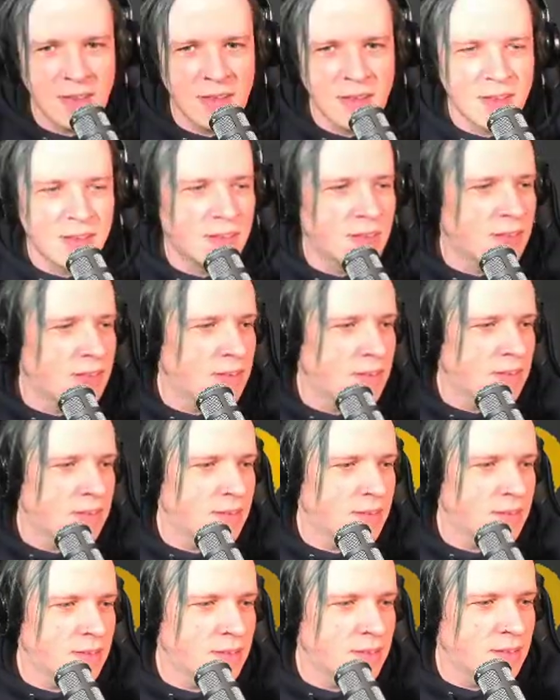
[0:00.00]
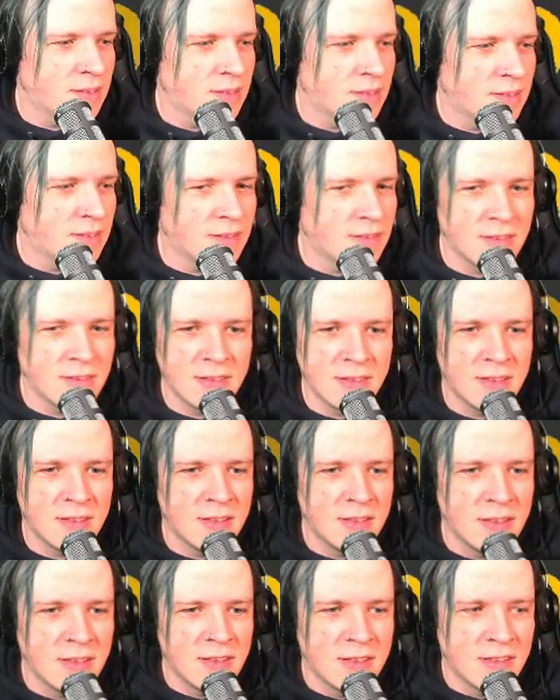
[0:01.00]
[no speech]